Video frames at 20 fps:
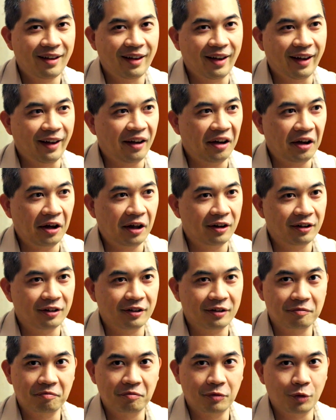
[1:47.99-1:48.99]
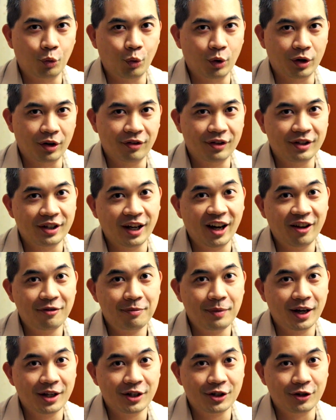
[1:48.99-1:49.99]
And one of the dive
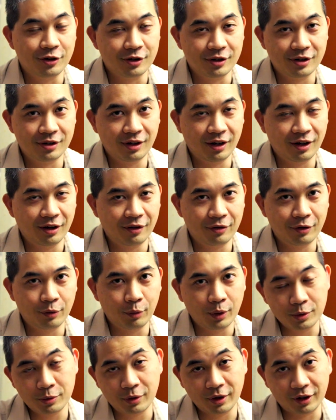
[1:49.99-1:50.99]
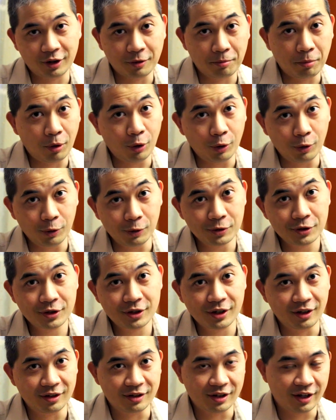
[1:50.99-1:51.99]
masters, the ones with like the poles
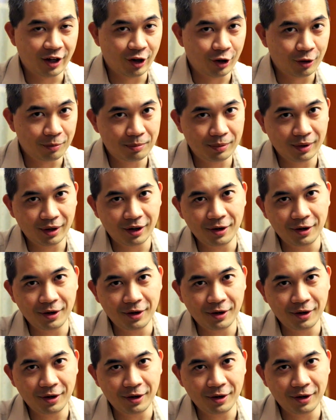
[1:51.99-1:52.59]
to help